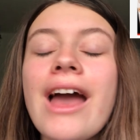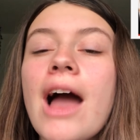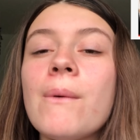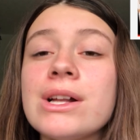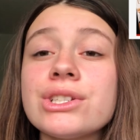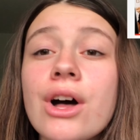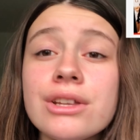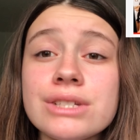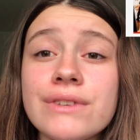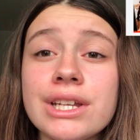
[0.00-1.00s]
I watched all
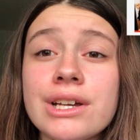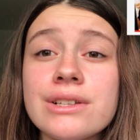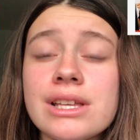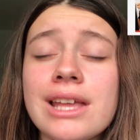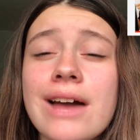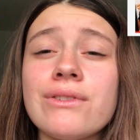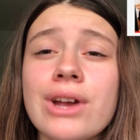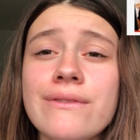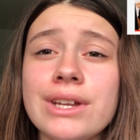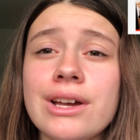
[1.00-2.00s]
their videos and they have
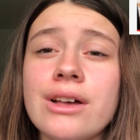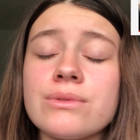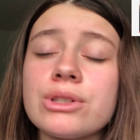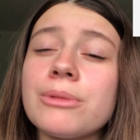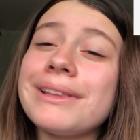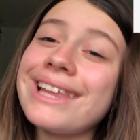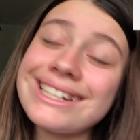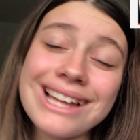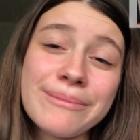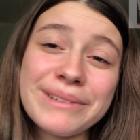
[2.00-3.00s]
great videos, which will be linked down